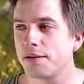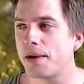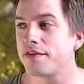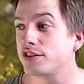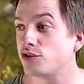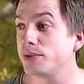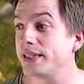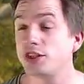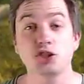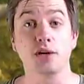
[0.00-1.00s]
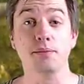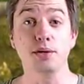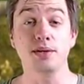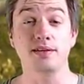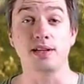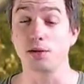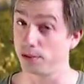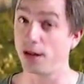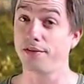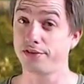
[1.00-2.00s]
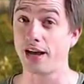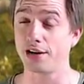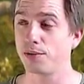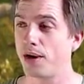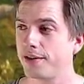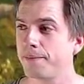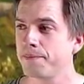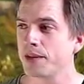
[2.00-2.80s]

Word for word: by the Swedish community who love Tag one,